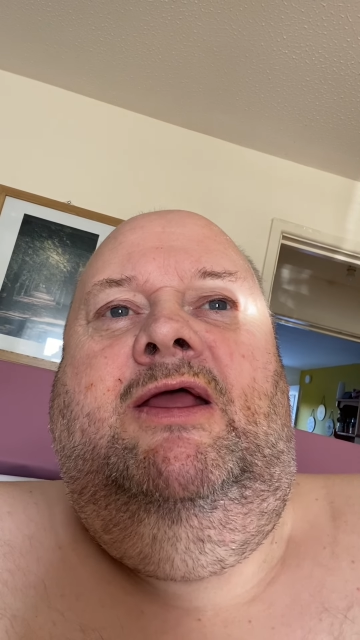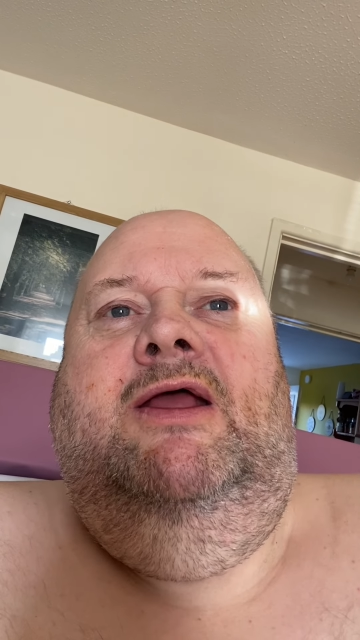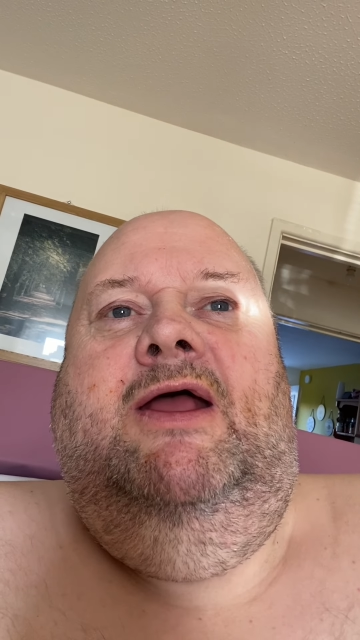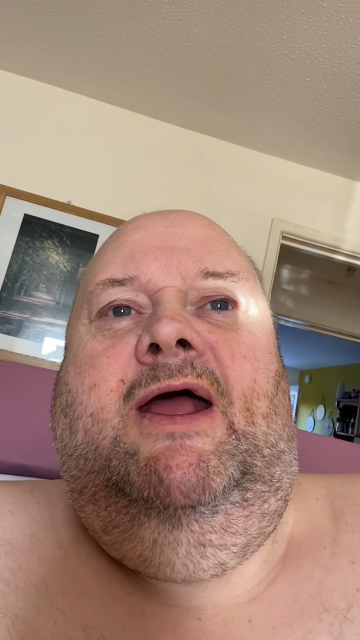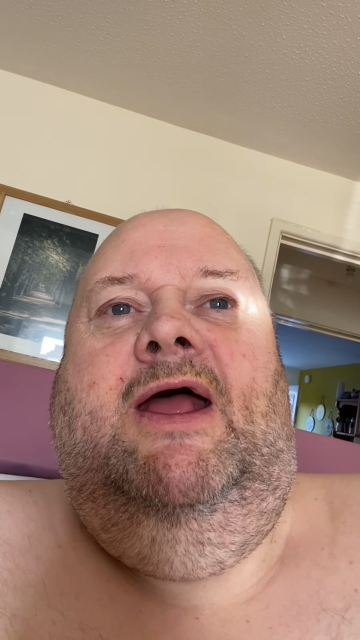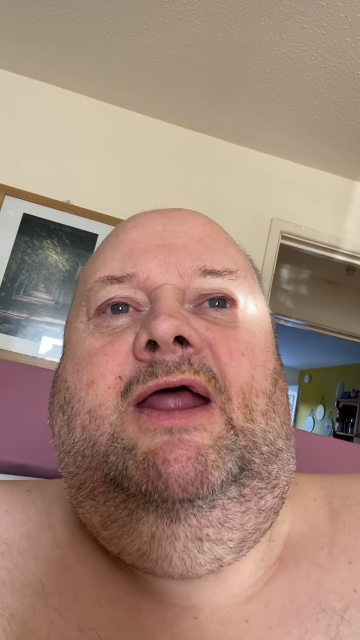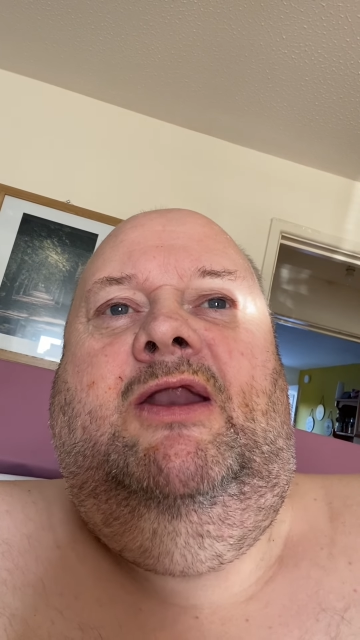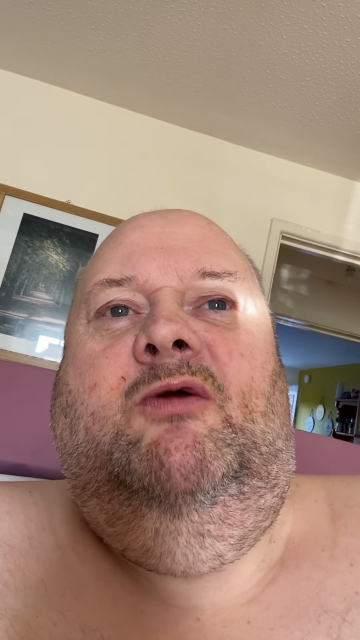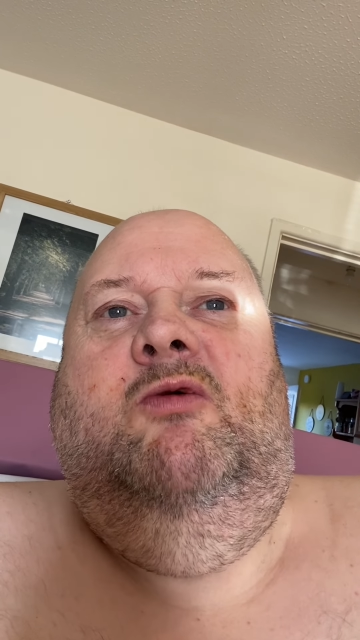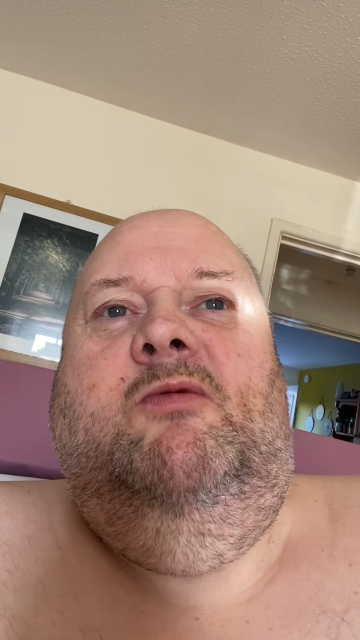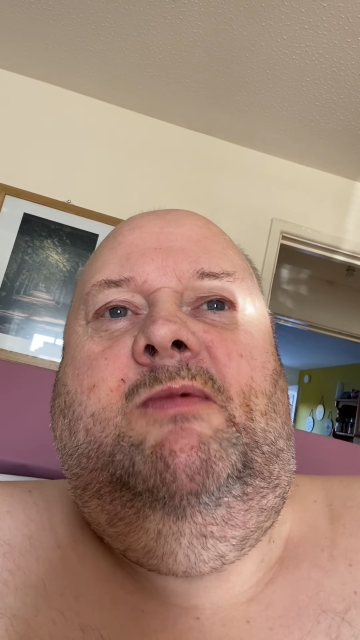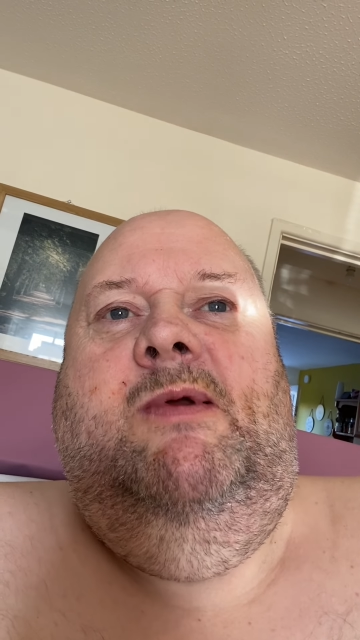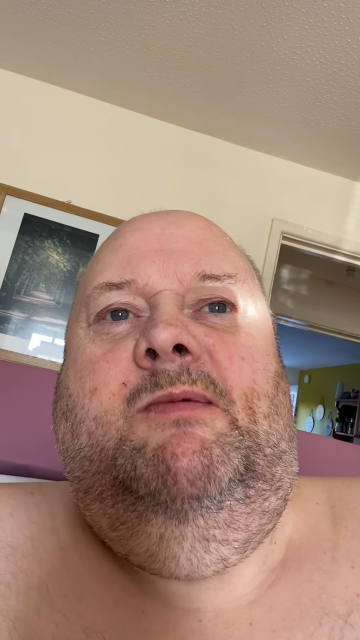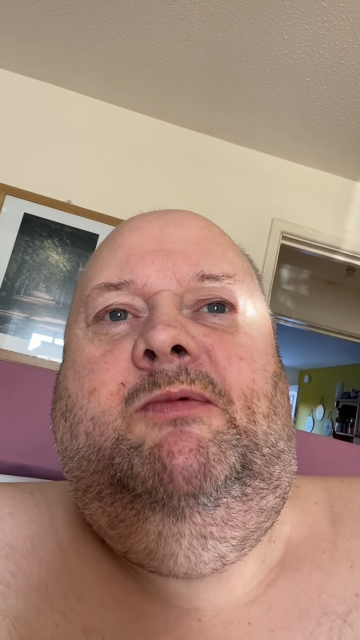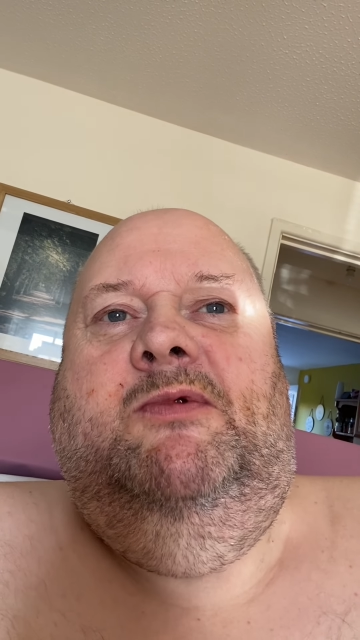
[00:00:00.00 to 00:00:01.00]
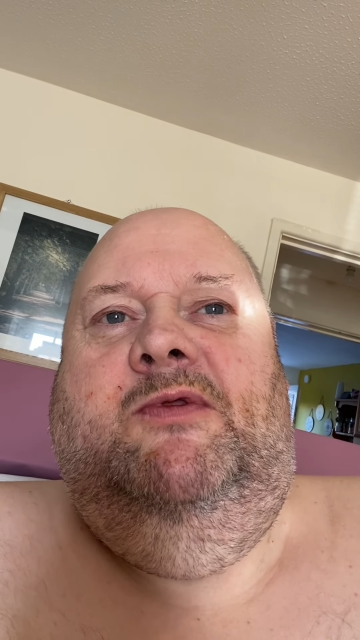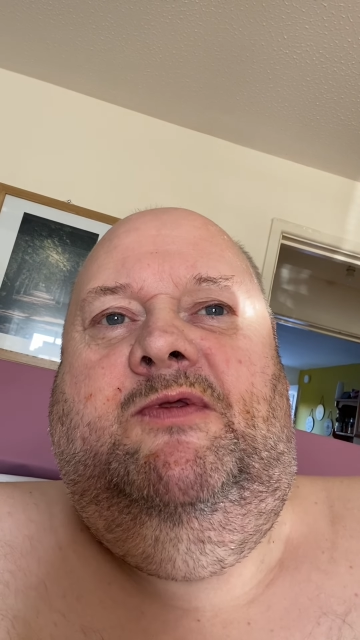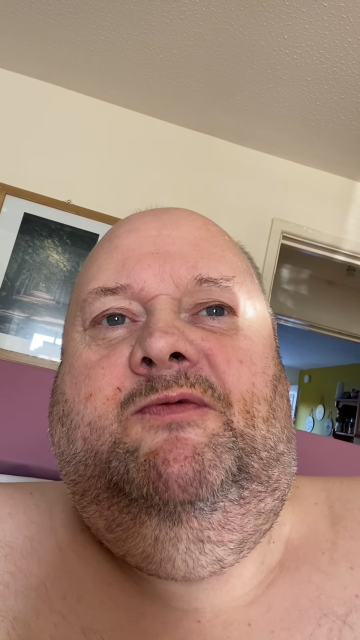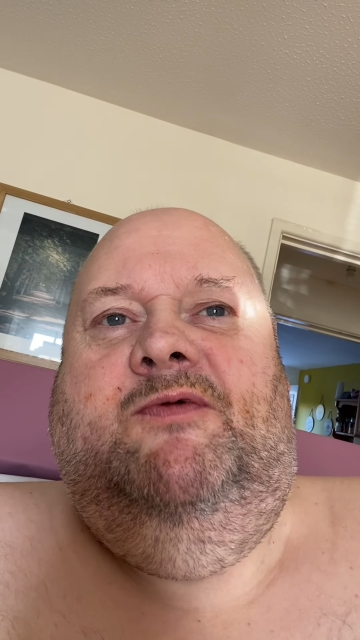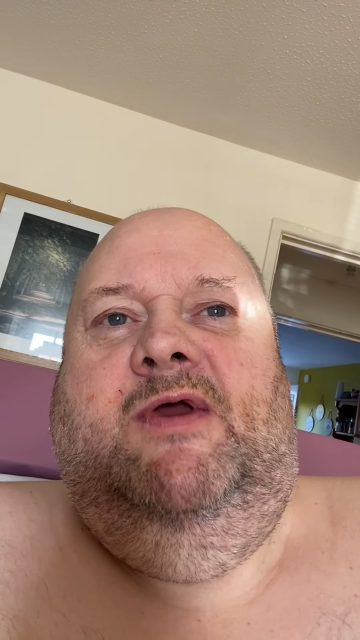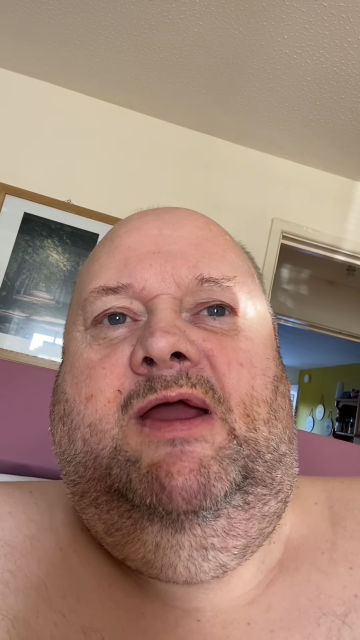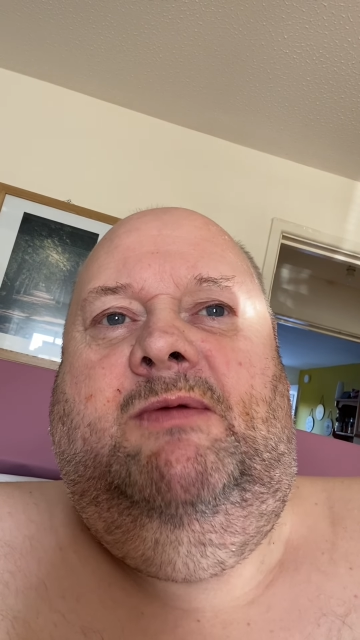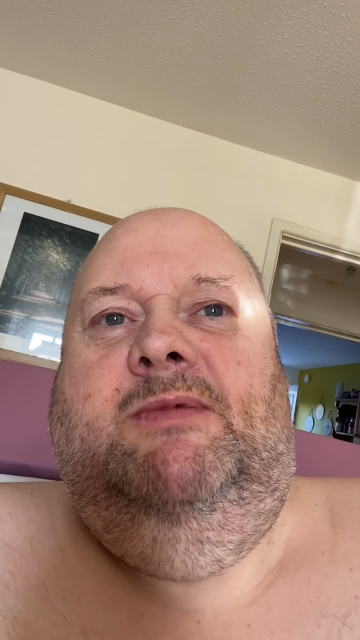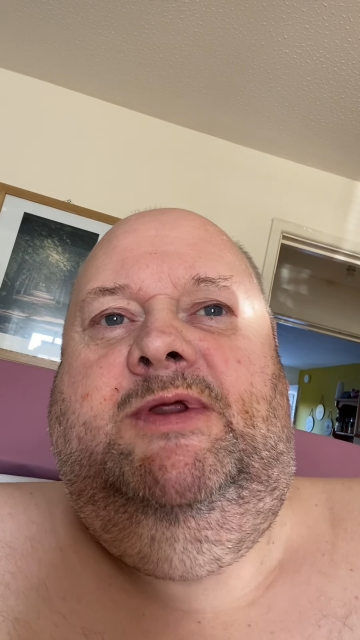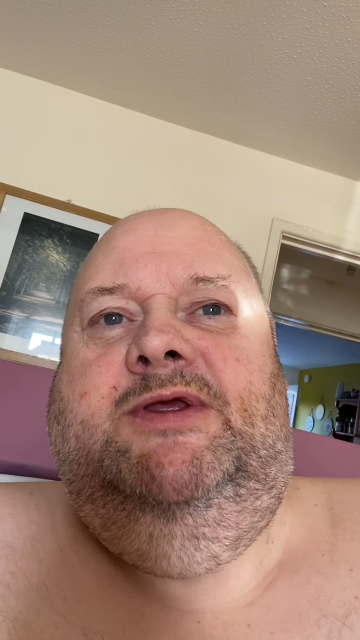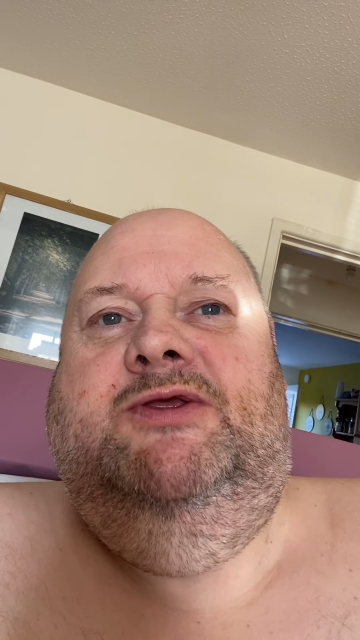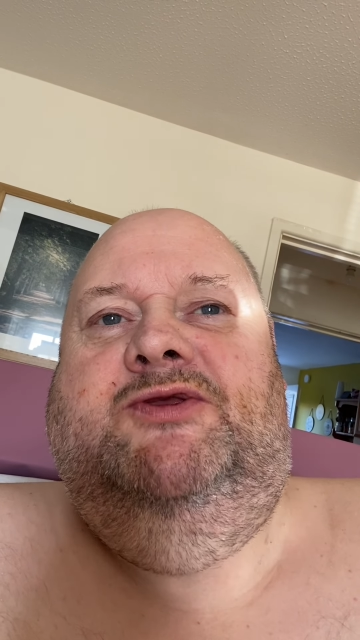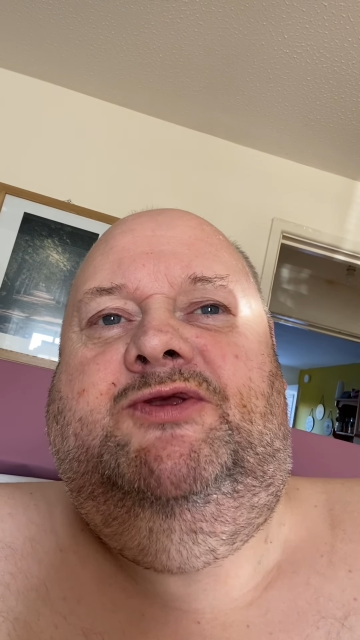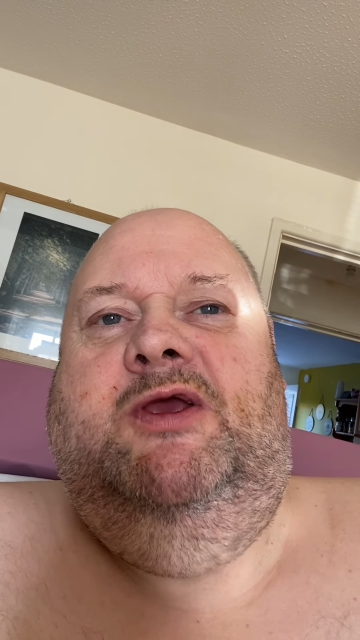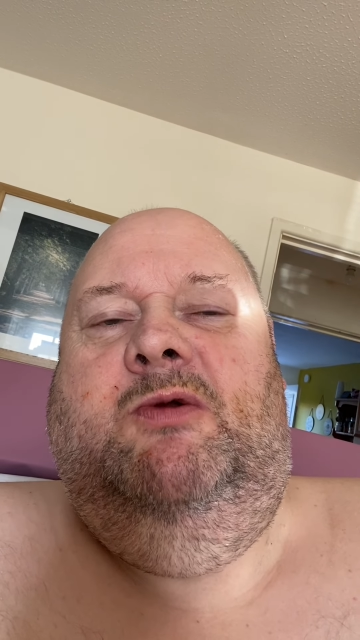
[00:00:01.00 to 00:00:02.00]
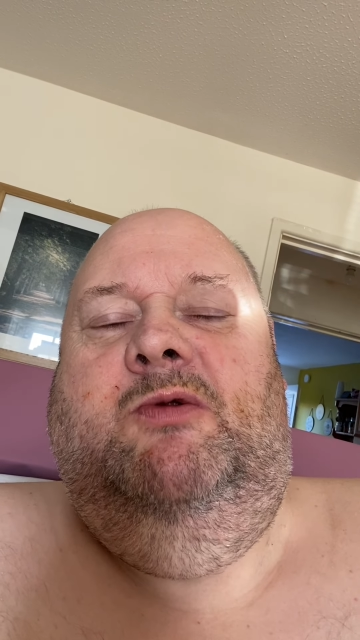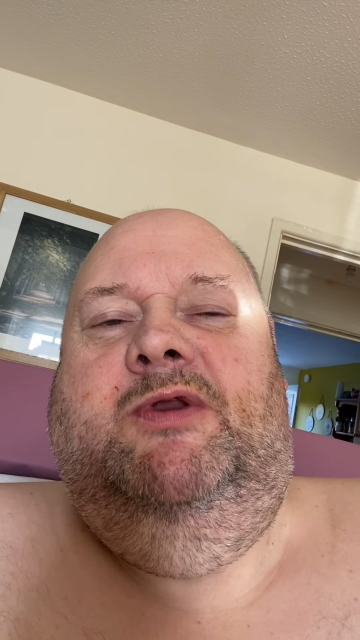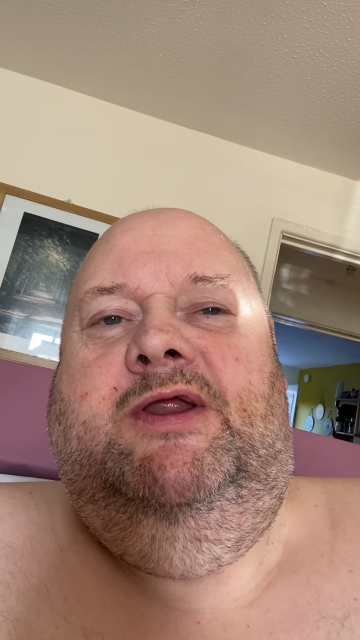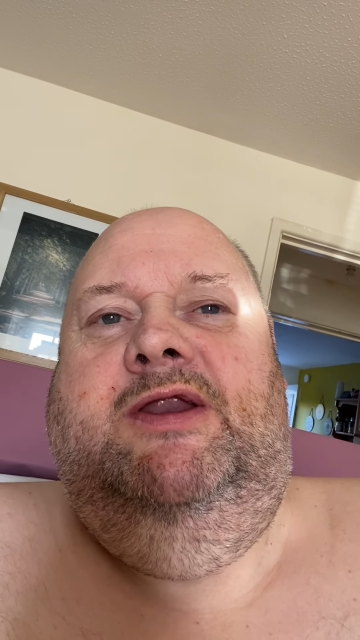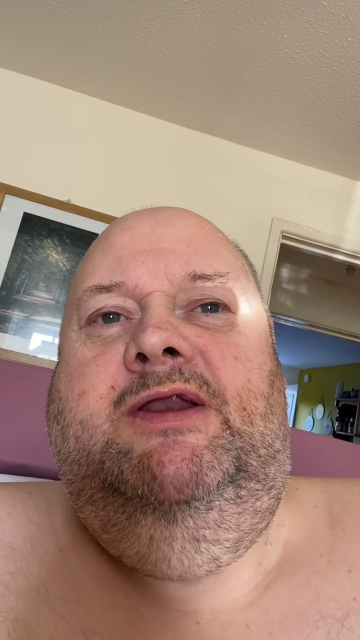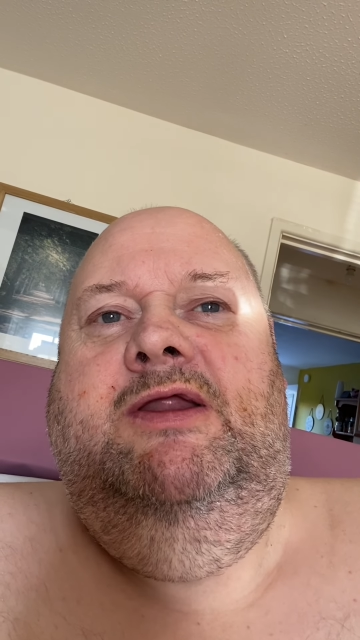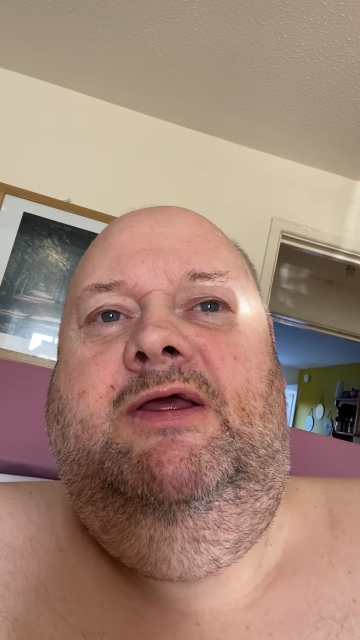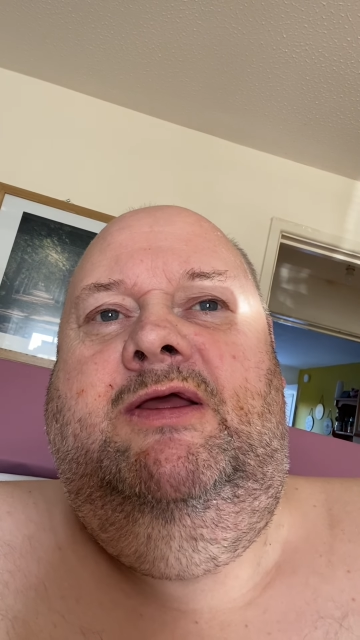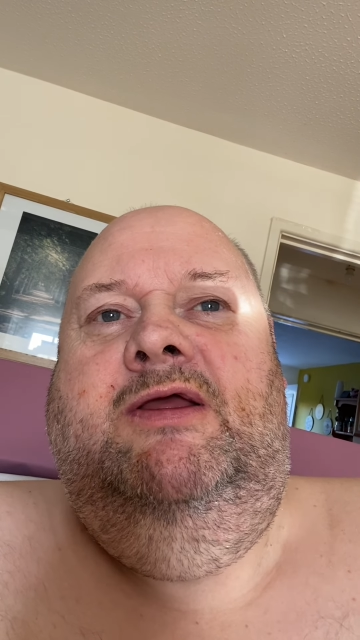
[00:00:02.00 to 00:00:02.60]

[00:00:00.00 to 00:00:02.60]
Our little member of the family has settled in.